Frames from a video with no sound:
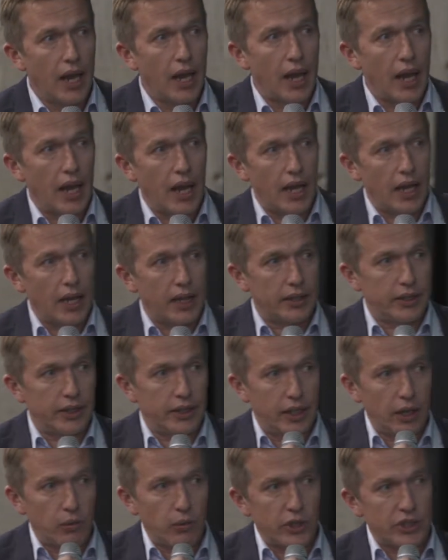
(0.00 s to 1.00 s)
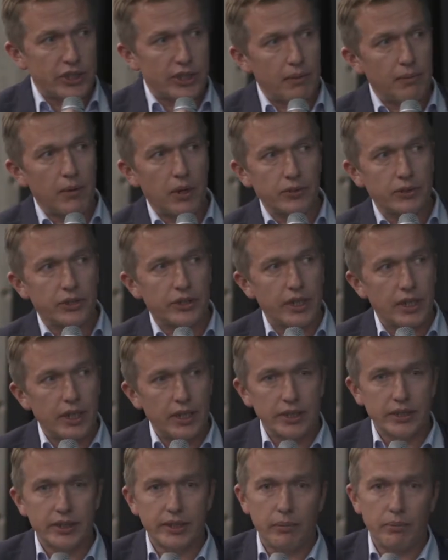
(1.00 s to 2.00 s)
There were some
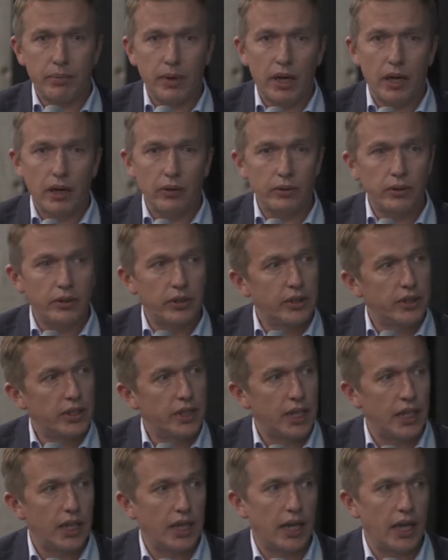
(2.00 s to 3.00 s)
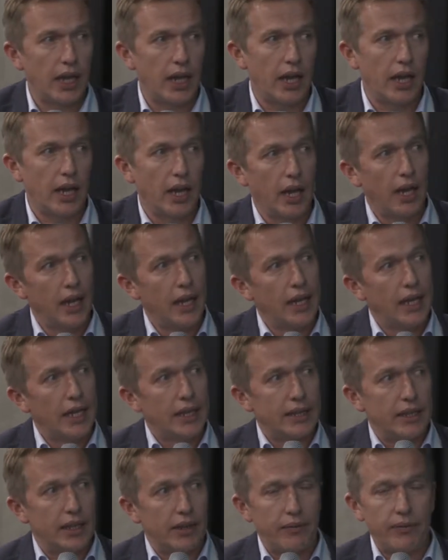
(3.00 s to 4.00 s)
concerns about
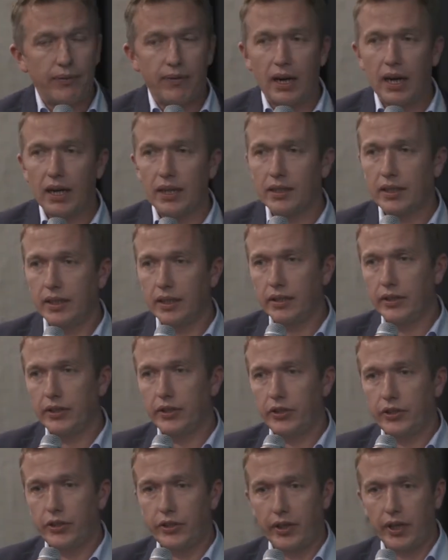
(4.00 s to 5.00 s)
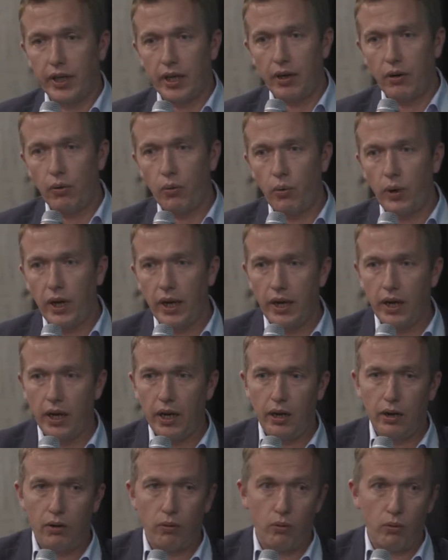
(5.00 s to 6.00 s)
the fact that
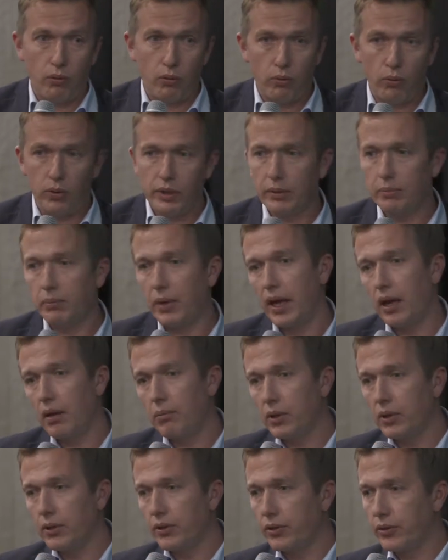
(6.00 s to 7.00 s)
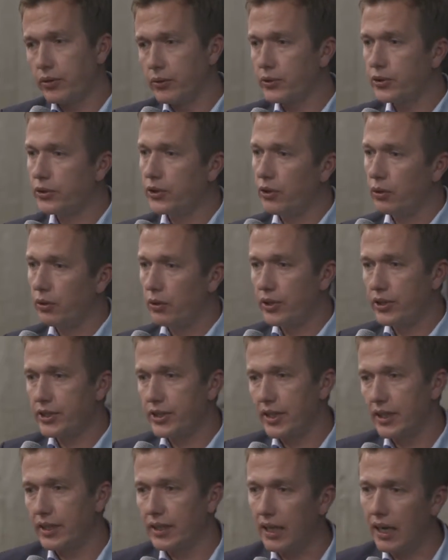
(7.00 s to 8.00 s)
we wouldn't be able to source
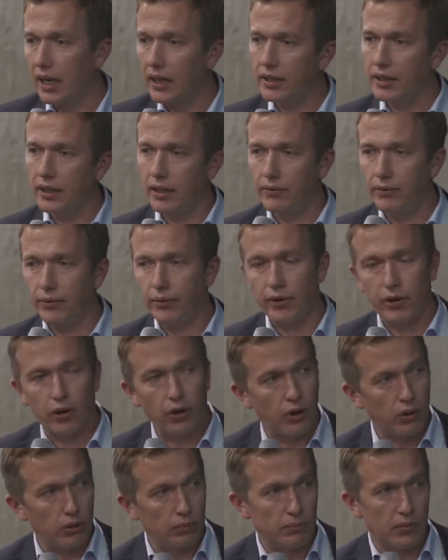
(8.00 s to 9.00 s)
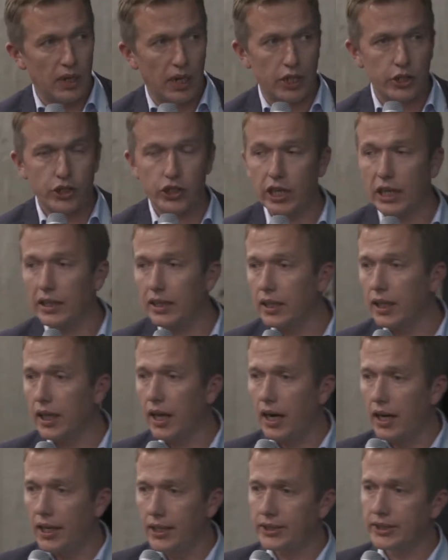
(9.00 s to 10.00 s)
the data from shuttle
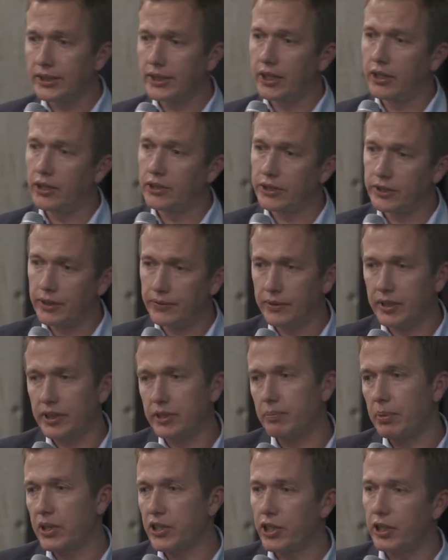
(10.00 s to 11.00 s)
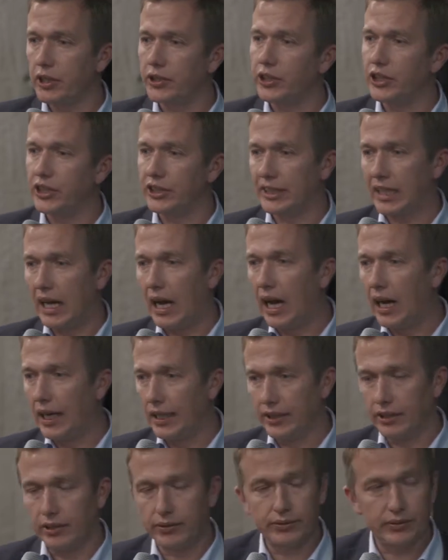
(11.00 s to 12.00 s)
cars because of the special
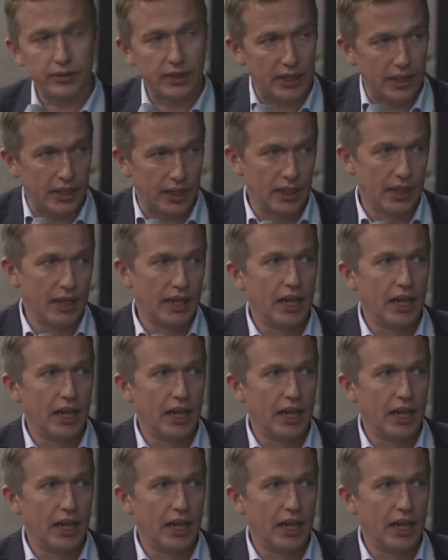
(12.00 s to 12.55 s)
design of the